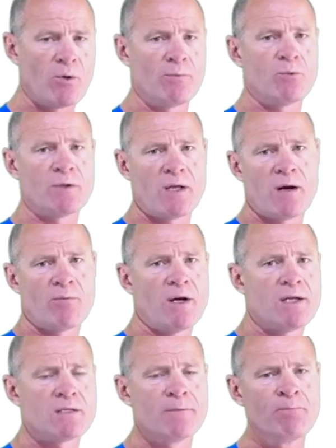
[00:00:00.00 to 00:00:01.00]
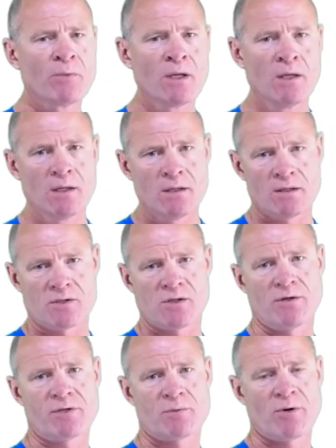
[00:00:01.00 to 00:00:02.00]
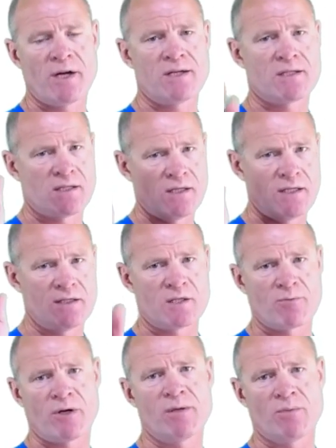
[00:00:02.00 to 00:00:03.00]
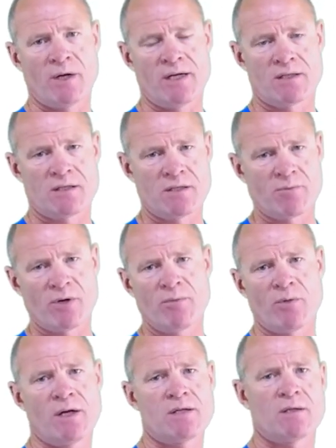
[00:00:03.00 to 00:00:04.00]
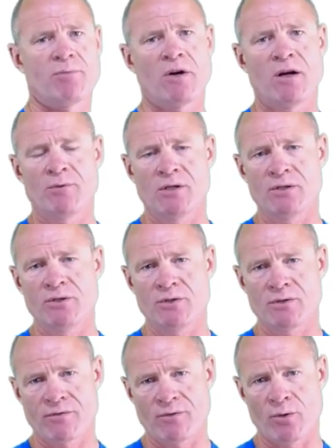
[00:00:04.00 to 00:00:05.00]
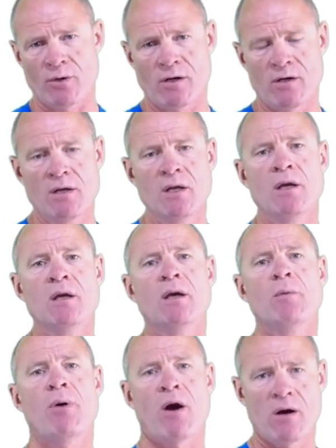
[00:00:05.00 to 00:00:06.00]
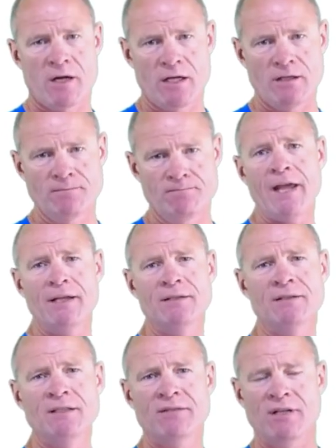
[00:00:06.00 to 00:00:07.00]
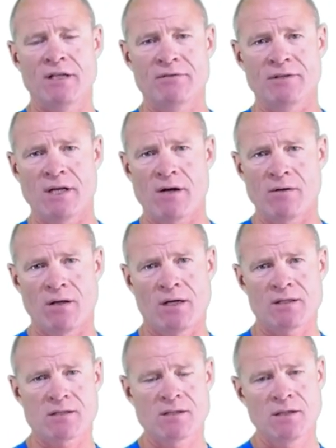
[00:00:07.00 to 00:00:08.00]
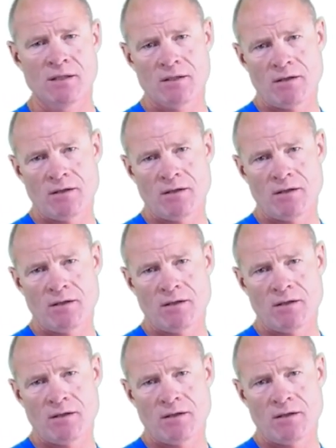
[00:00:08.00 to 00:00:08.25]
equipped with air brakes, the service brakes, and the spring brakes. The spring brakes are primarily used for parking and in the event of an air loss,